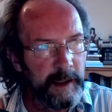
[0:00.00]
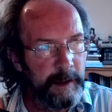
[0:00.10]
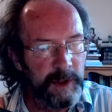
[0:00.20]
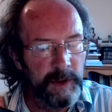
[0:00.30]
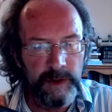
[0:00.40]

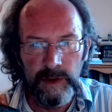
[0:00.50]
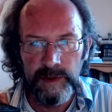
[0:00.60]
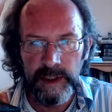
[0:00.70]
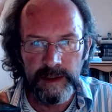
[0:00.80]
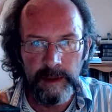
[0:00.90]
you can use
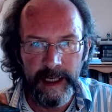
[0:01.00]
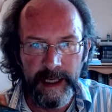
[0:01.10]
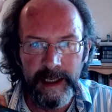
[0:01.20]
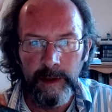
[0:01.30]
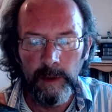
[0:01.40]
it to make
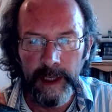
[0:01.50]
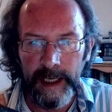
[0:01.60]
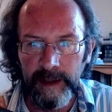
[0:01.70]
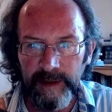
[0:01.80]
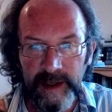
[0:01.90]
any
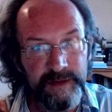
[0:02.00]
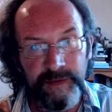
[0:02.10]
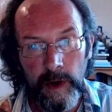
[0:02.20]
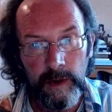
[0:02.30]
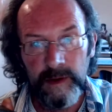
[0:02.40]
organic things,
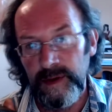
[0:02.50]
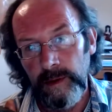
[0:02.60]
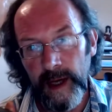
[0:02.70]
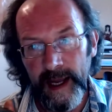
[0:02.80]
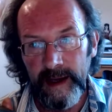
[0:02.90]
frogs
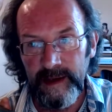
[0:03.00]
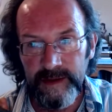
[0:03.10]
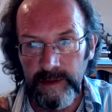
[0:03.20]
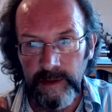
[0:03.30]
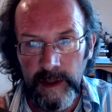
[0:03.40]
or hares
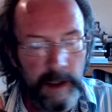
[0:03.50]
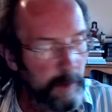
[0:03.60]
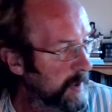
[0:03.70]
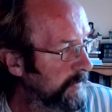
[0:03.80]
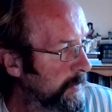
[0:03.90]
or
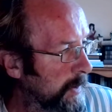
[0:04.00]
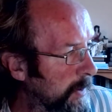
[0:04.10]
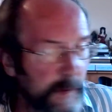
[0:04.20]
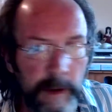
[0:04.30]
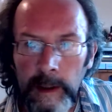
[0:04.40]
whatever you want.
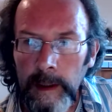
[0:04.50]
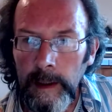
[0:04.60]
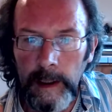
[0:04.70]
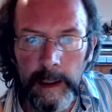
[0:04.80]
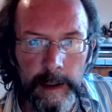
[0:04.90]

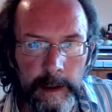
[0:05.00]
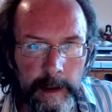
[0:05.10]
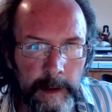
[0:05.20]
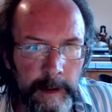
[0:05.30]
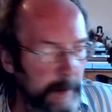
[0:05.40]
And
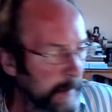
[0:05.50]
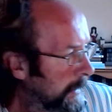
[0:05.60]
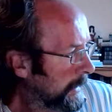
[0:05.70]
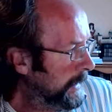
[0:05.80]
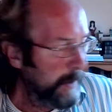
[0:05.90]

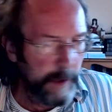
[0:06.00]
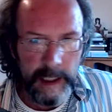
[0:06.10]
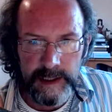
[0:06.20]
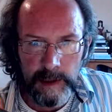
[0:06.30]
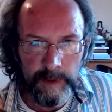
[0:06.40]
yeah, okay,
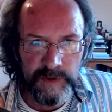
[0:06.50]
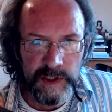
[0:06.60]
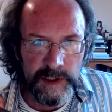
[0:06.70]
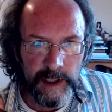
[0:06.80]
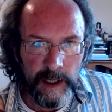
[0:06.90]
so we've just
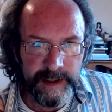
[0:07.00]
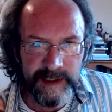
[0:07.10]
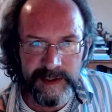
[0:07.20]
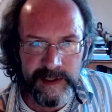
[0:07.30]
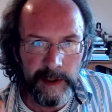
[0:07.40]
started,
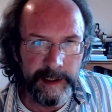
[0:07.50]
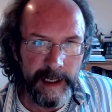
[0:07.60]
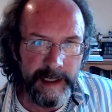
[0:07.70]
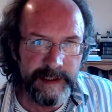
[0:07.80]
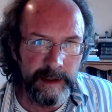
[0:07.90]
it's early
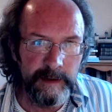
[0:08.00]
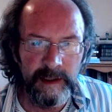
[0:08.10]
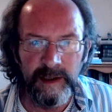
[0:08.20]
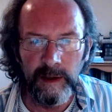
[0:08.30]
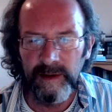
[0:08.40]
days, and you
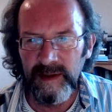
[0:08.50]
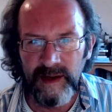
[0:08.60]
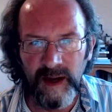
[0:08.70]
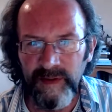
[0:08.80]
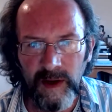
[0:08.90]
know, I
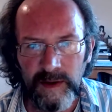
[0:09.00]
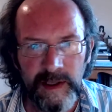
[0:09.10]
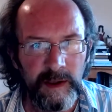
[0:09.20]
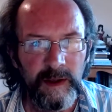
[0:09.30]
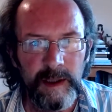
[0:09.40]
have a lot to
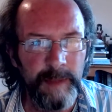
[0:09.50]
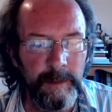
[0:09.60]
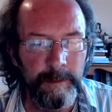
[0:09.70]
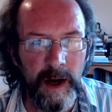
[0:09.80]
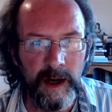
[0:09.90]
learn about
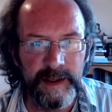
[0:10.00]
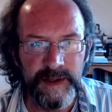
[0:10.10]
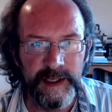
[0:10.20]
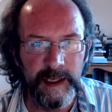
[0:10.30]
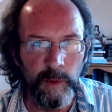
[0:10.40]

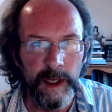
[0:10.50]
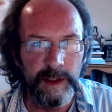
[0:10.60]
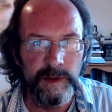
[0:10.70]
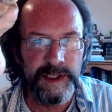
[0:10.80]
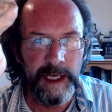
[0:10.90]
marketing and where
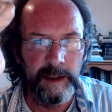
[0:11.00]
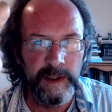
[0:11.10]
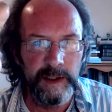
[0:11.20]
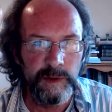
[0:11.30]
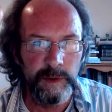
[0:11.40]
you sell
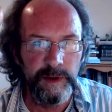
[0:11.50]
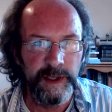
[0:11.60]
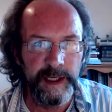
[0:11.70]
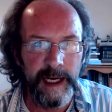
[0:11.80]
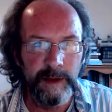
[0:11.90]
this sort of
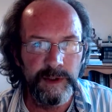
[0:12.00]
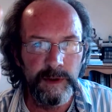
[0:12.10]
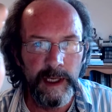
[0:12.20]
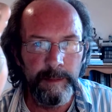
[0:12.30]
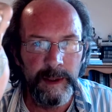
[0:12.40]
thing and how do you
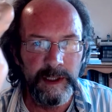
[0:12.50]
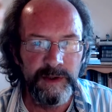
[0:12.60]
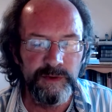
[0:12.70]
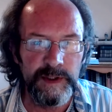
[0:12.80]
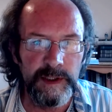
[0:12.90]
get people
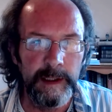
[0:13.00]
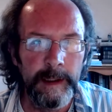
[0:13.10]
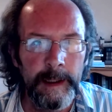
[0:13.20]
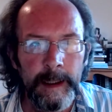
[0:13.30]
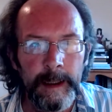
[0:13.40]
interested.
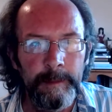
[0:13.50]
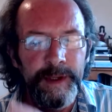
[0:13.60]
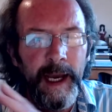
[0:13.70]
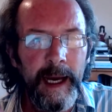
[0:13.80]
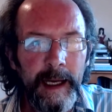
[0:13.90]
But
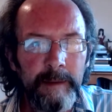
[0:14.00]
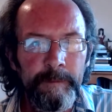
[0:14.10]
that